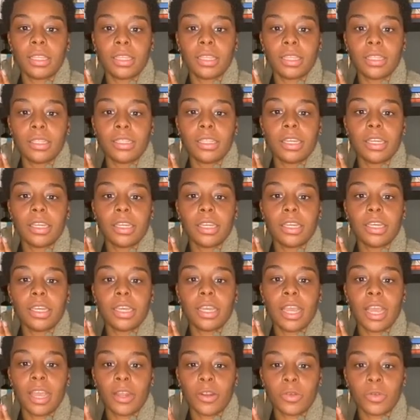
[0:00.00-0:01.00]
the
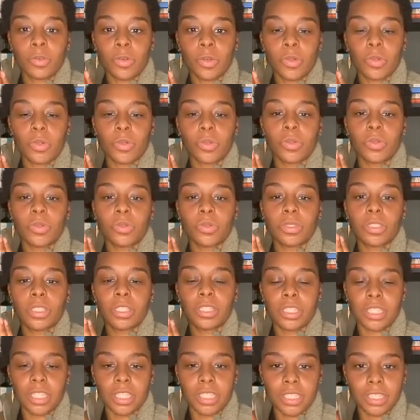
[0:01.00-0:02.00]
hetero
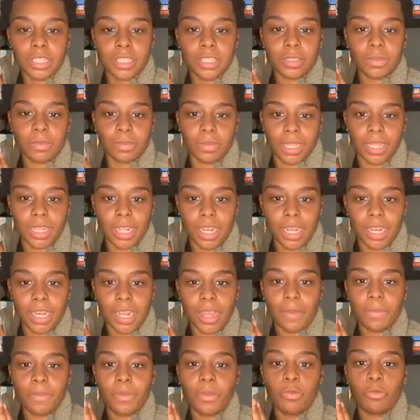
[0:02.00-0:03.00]
cis men
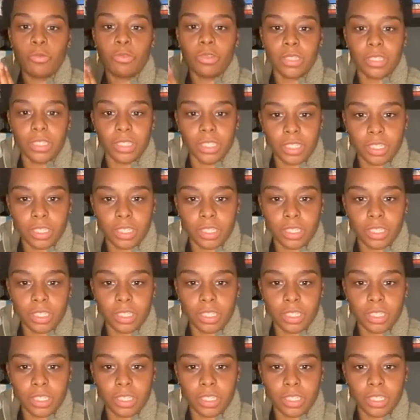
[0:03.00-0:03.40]
that be really